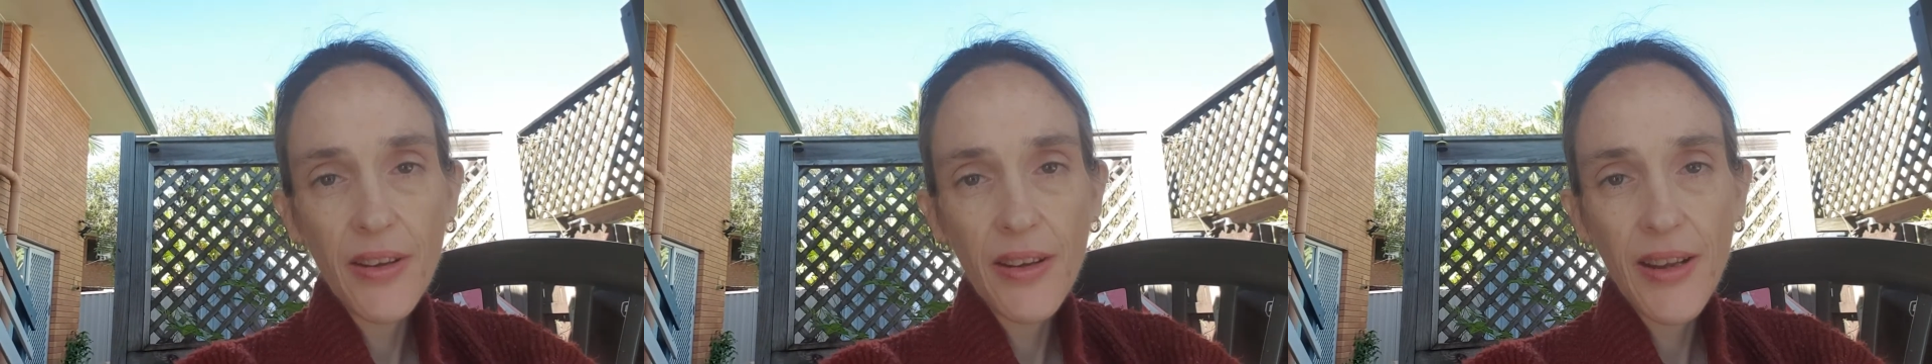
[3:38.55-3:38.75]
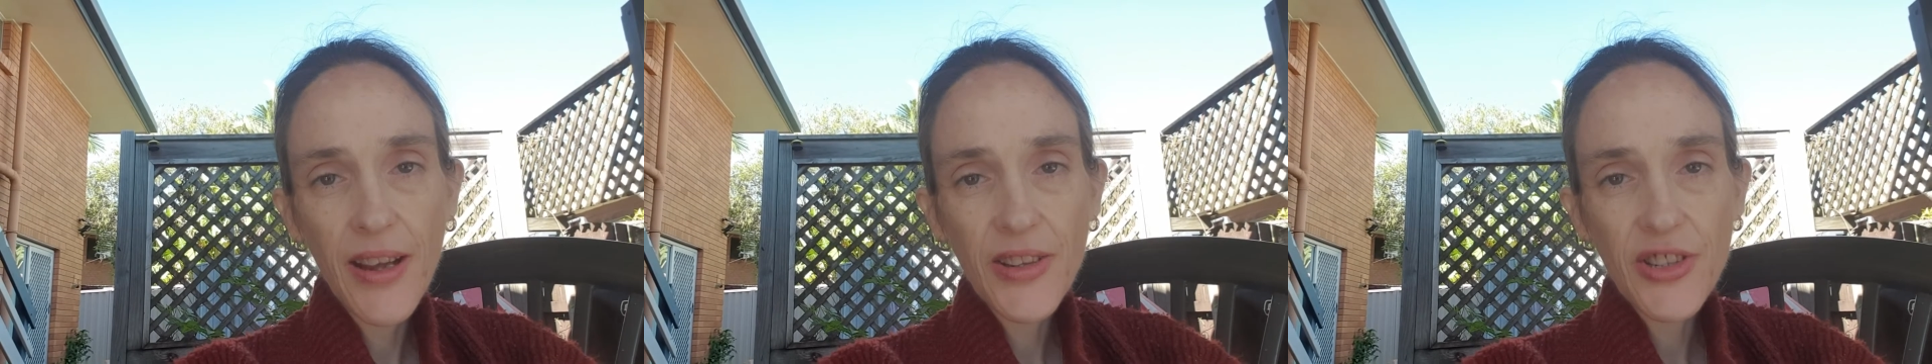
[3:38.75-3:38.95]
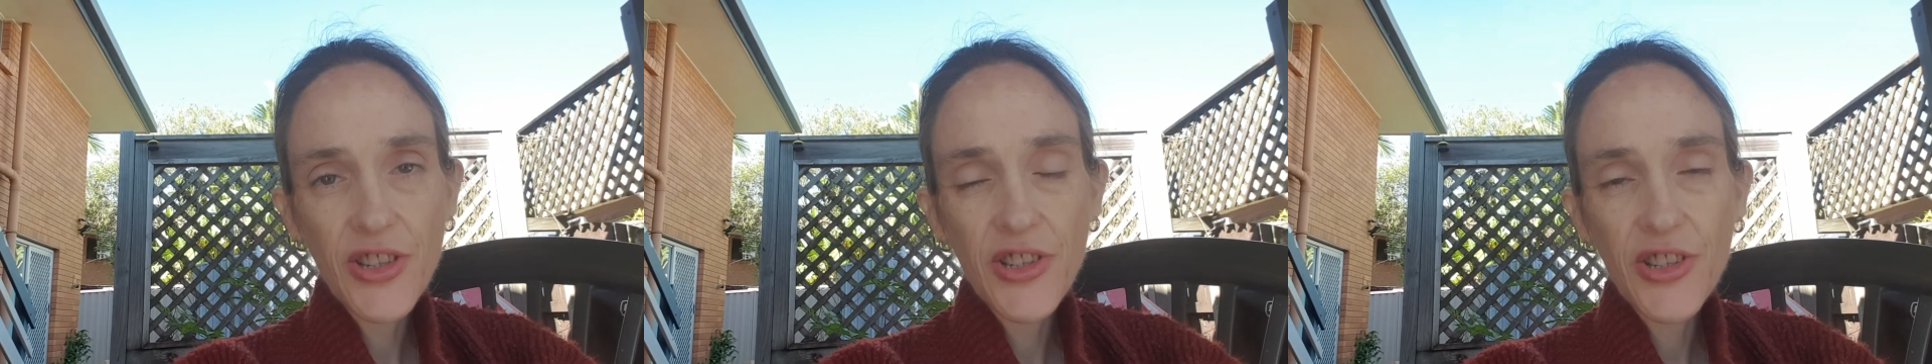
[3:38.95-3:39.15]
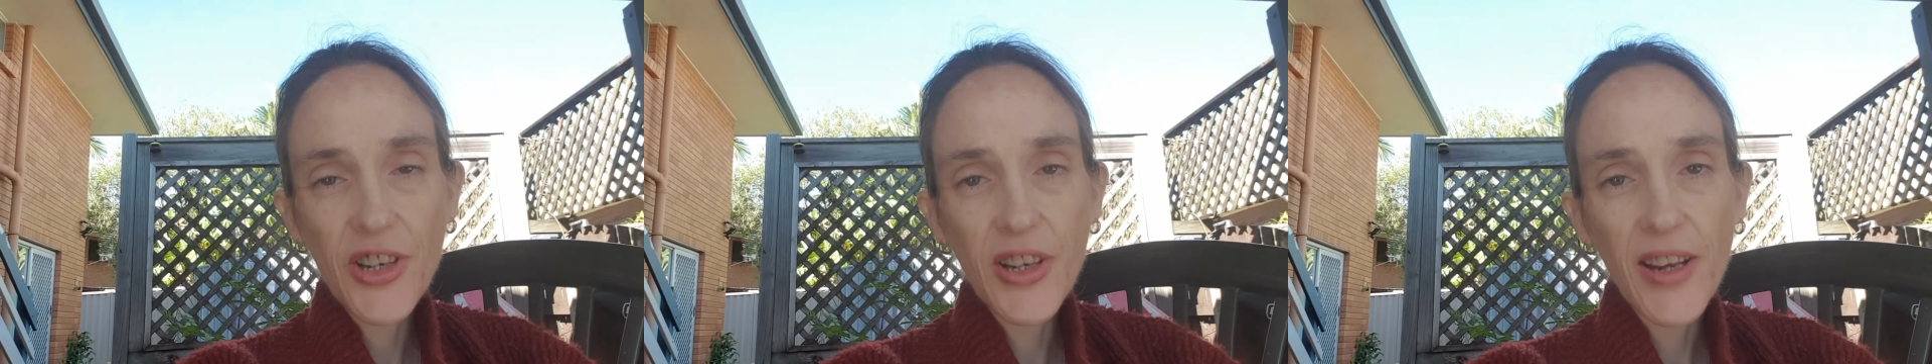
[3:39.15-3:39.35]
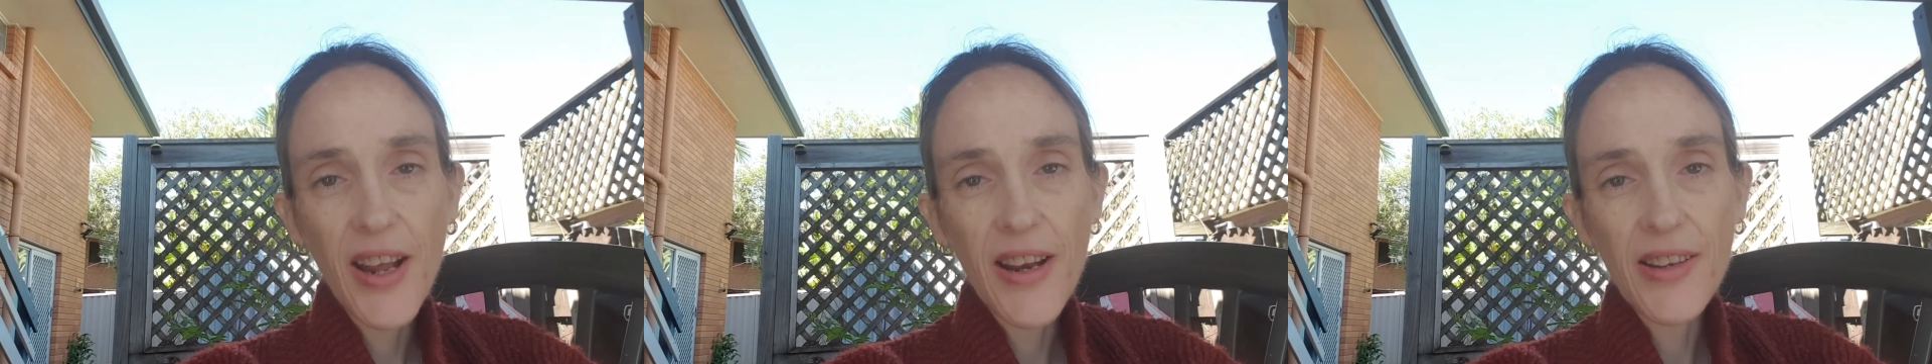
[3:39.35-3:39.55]
how she's
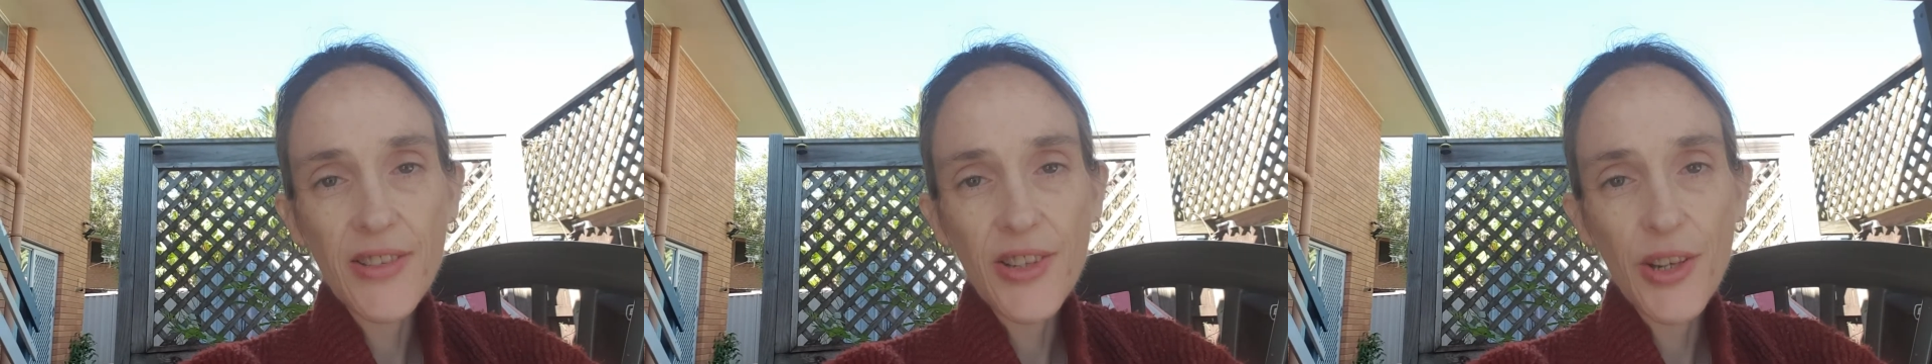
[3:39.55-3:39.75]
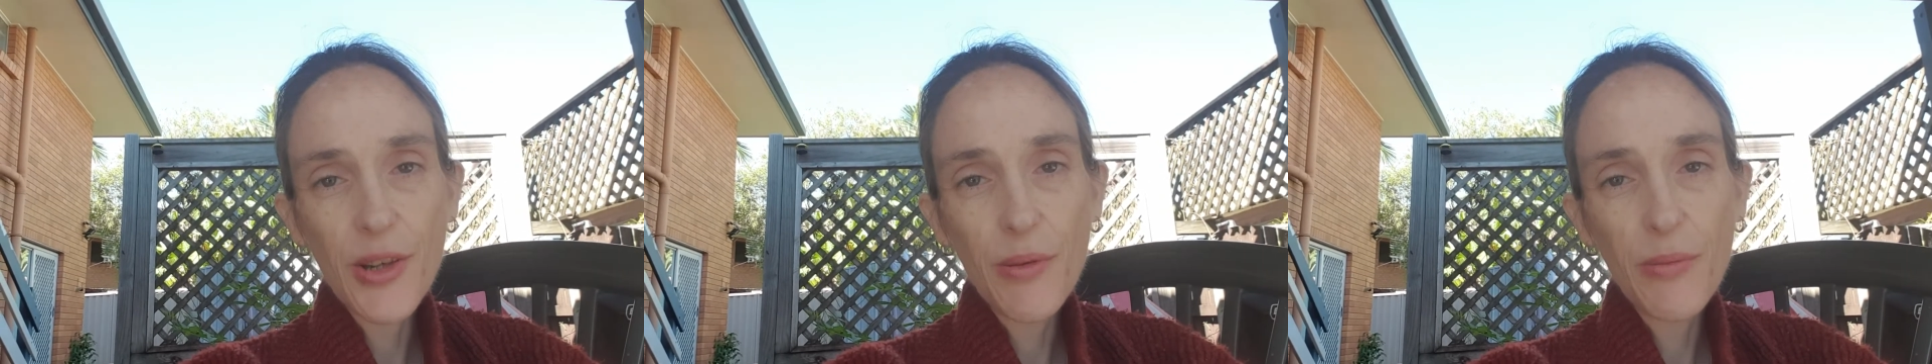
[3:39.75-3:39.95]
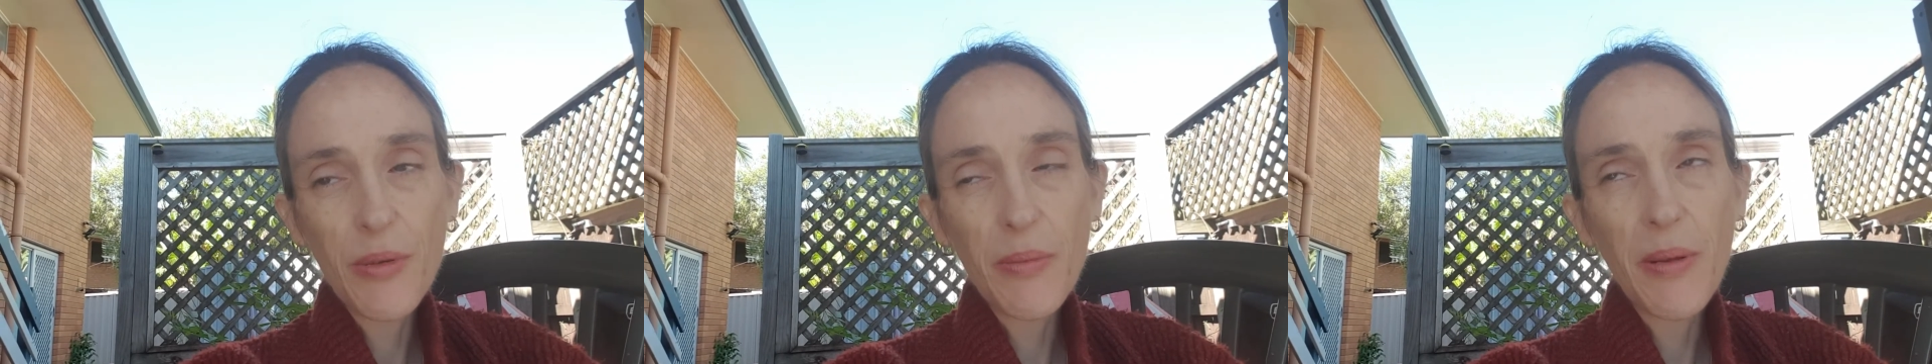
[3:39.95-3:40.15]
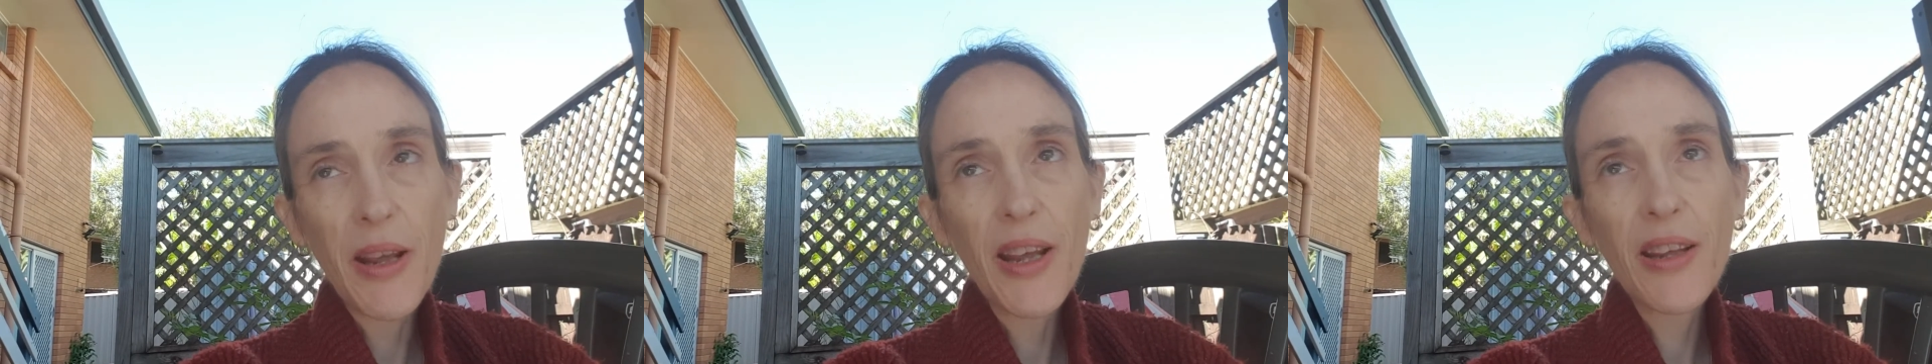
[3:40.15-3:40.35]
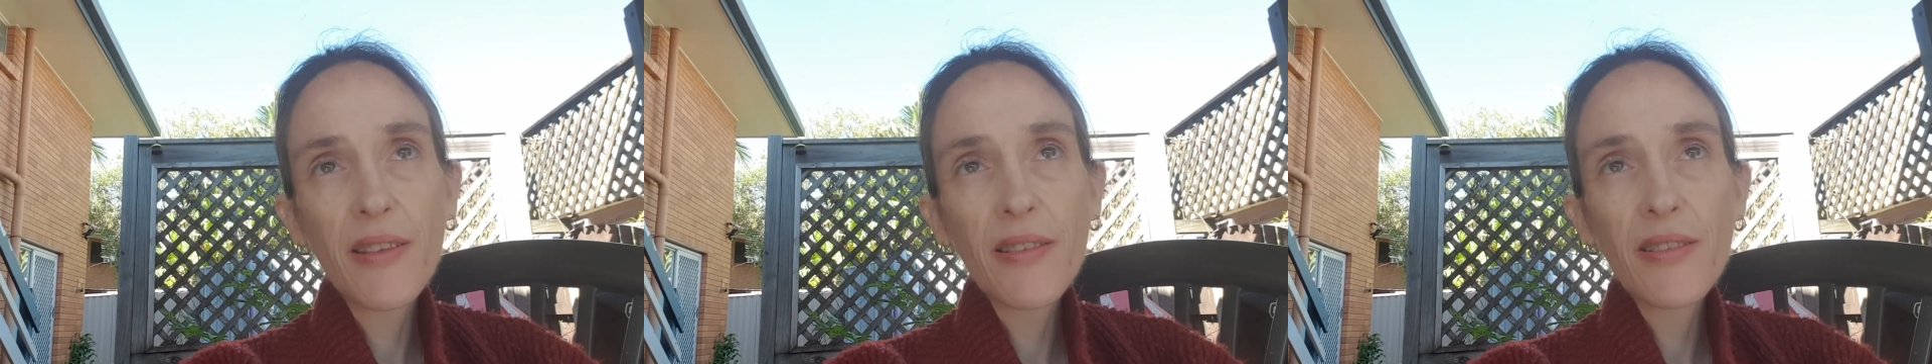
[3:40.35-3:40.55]
turning out as a human being.